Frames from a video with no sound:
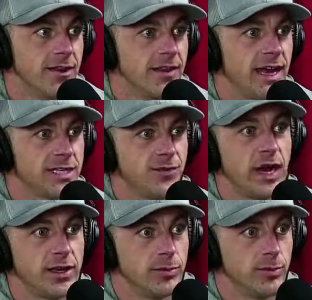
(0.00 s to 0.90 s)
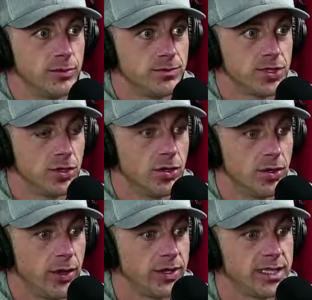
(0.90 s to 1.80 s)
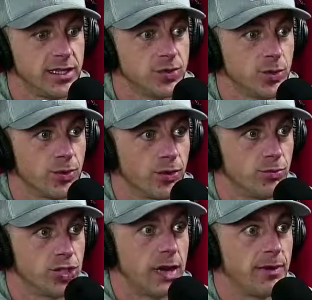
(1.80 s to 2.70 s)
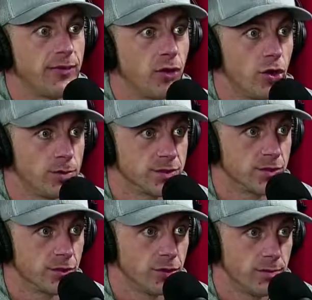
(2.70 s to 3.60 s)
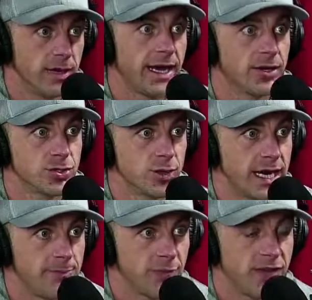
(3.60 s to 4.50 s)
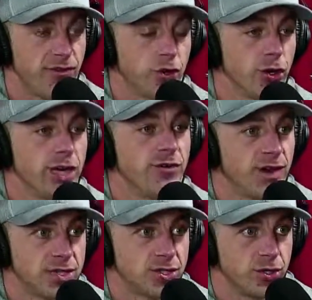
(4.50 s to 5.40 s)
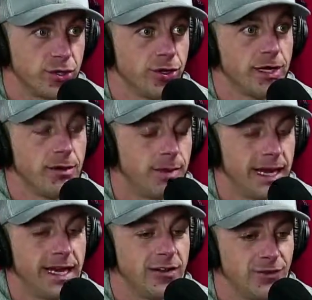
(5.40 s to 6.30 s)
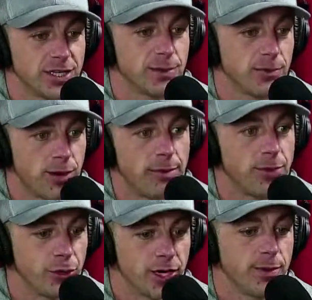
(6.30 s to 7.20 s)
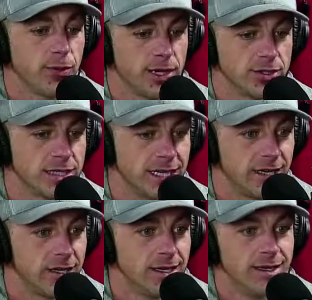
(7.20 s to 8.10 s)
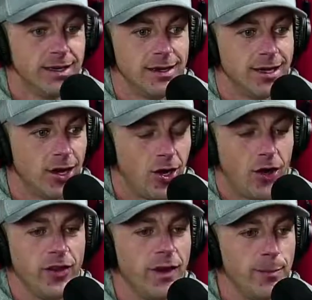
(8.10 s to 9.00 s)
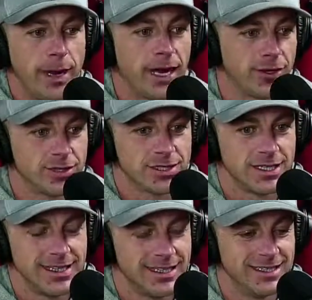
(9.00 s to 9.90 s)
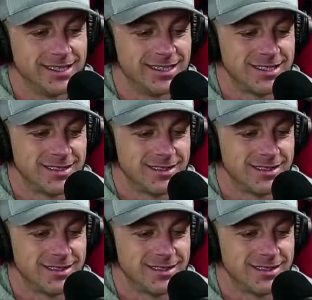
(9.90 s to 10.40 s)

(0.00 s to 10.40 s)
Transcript: That's valuable. So we see this when we're shopping for homes for buyers, right? If you're an investor and you're looking to buy an investment property, we're going to put renters in there. All that matters is